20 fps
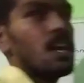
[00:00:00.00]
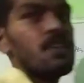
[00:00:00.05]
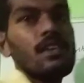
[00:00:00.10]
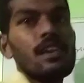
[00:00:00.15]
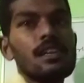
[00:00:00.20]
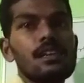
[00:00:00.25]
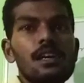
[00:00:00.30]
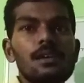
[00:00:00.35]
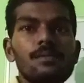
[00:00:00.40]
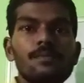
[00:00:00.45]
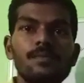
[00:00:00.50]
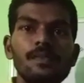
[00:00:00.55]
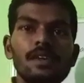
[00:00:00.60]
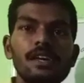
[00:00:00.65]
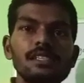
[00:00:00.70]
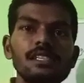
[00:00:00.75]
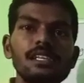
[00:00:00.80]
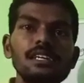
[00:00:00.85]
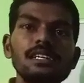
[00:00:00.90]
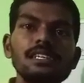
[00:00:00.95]
3 will come.
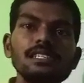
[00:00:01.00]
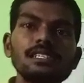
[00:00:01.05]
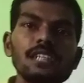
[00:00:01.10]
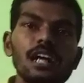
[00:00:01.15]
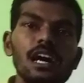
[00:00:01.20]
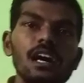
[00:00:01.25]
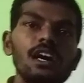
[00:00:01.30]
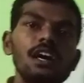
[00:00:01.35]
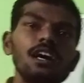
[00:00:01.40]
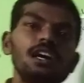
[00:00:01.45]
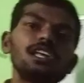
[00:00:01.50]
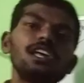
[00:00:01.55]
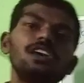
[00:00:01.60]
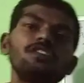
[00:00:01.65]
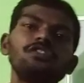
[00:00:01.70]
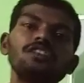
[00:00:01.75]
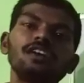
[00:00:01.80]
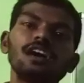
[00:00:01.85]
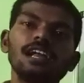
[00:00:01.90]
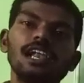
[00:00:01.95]
This is the
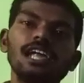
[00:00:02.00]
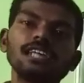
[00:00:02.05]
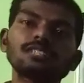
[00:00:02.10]
if